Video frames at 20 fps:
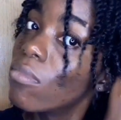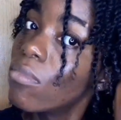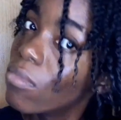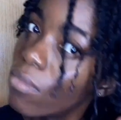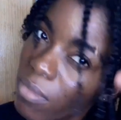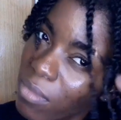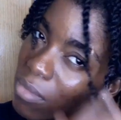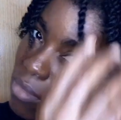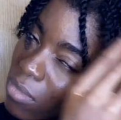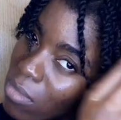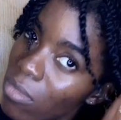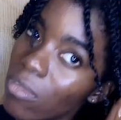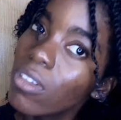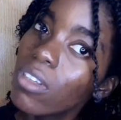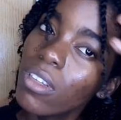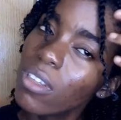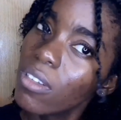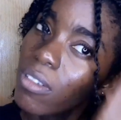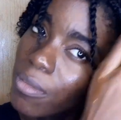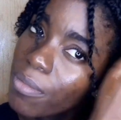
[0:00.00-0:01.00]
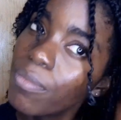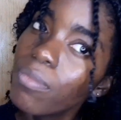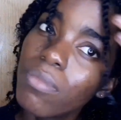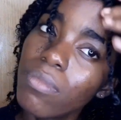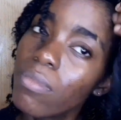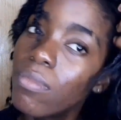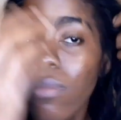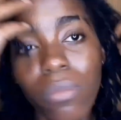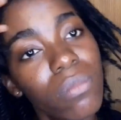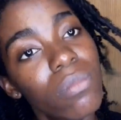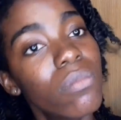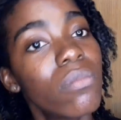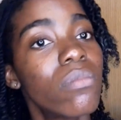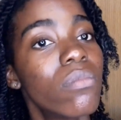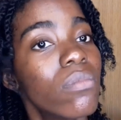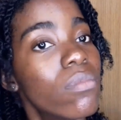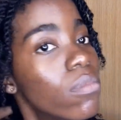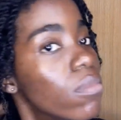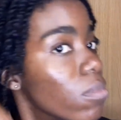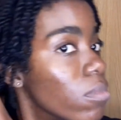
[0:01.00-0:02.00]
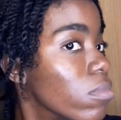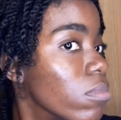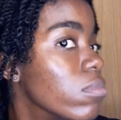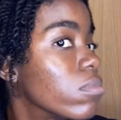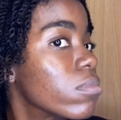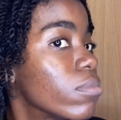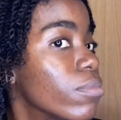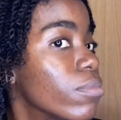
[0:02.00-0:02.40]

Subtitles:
because I love the tingling effect of that oil.